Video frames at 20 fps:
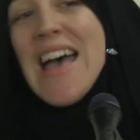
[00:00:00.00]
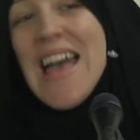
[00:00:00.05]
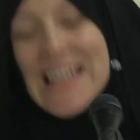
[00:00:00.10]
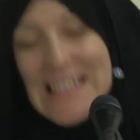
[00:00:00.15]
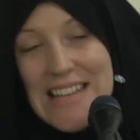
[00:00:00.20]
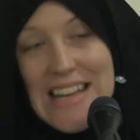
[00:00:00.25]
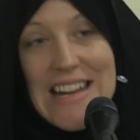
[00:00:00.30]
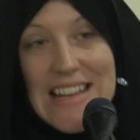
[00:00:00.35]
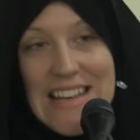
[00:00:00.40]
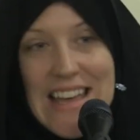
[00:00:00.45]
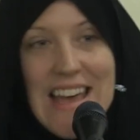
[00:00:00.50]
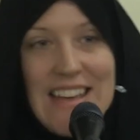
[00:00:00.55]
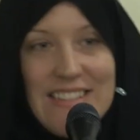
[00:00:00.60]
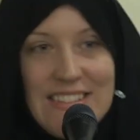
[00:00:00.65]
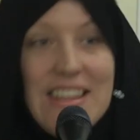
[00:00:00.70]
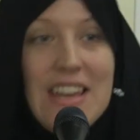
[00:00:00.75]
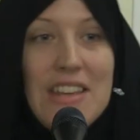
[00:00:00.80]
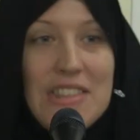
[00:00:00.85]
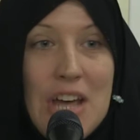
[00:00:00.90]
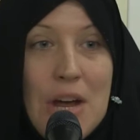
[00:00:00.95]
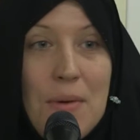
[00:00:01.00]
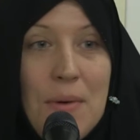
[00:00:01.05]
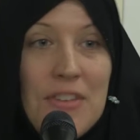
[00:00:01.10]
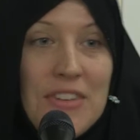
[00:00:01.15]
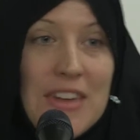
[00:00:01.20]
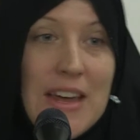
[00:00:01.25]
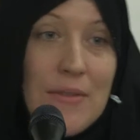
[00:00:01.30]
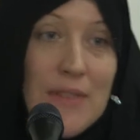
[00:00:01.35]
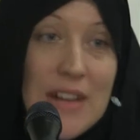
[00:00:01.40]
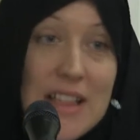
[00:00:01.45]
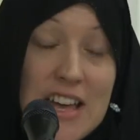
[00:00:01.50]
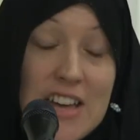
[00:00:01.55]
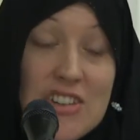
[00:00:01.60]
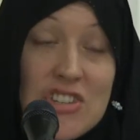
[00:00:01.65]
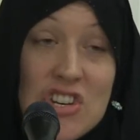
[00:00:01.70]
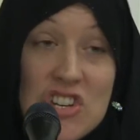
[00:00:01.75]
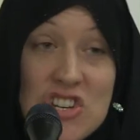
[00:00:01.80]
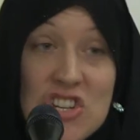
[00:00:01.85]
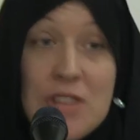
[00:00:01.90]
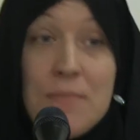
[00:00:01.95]
In any case, there was a
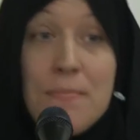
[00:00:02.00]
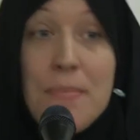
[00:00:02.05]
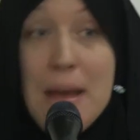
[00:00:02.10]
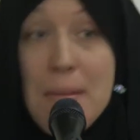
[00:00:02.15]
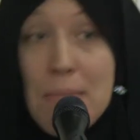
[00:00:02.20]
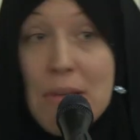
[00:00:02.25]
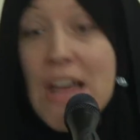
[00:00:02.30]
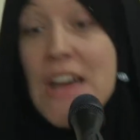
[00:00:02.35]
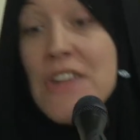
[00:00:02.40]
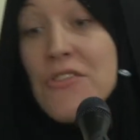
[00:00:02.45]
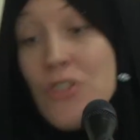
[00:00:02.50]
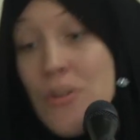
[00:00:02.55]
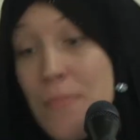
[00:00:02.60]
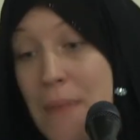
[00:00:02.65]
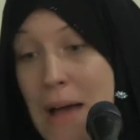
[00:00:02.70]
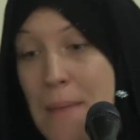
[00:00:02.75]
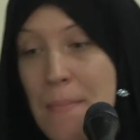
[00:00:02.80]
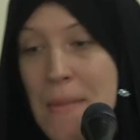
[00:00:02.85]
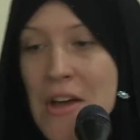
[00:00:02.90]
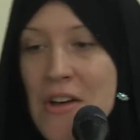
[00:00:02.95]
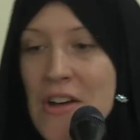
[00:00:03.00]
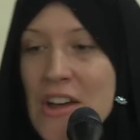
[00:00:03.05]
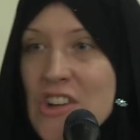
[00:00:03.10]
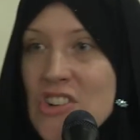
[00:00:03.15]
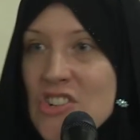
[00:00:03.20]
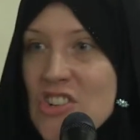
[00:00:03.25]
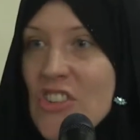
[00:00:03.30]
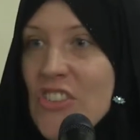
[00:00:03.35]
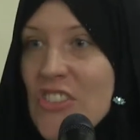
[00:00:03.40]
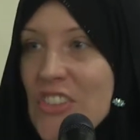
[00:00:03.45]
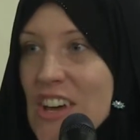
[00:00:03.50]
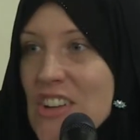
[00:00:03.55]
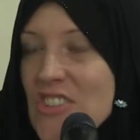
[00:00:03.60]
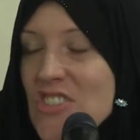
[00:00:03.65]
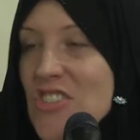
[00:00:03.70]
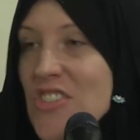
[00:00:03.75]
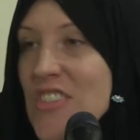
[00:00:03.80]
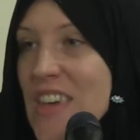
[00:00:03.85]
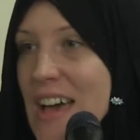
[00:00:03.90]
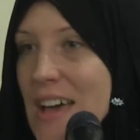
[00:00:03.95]
relationship by blood or by marriage
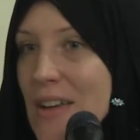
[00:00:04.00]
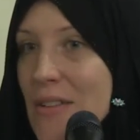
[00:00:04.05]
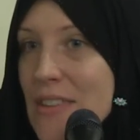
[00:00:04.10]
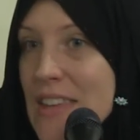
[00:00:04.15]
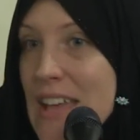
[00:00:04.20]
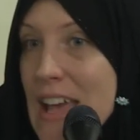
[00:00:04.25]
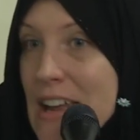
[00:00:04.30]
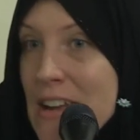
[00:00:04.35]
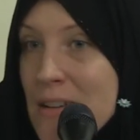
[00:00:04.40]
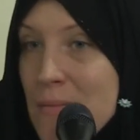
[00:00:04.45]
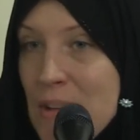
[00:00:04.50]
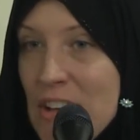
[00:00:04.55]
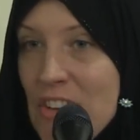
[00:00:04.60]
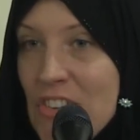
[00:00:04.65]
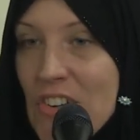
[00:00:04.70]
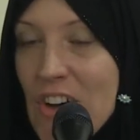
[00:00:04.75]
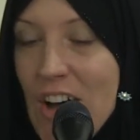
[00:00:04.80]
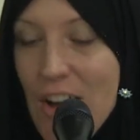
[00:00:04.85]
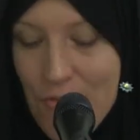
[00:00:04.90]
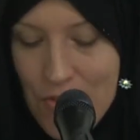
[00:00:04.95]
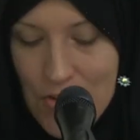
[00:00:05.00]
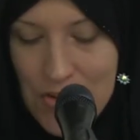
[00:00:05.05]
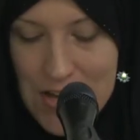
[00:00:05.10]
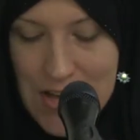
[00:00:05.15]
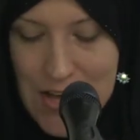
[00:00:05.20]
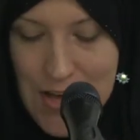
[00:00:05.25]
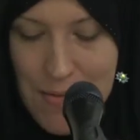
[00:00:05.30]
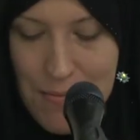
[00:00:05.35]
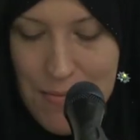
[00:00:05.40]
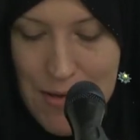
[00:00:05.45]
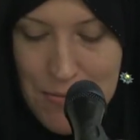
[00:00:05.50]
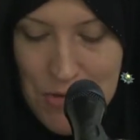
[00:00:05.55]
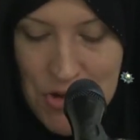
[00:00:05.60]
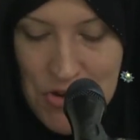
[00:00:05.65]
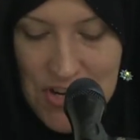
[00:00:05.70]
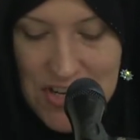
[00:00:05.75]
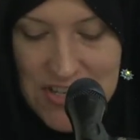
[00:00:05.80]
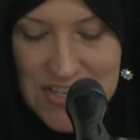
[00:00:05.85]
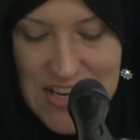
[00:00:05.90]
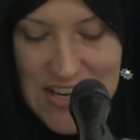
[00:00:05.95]
such that the enemies offered him
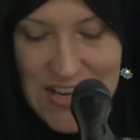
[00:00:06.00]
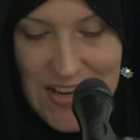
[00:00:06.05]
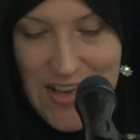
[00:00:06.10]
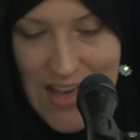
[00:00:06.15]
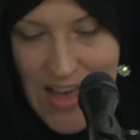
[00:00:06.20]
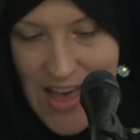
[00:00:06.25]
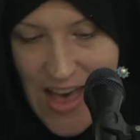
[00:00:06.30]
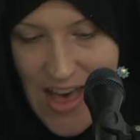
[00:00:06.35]
immunity.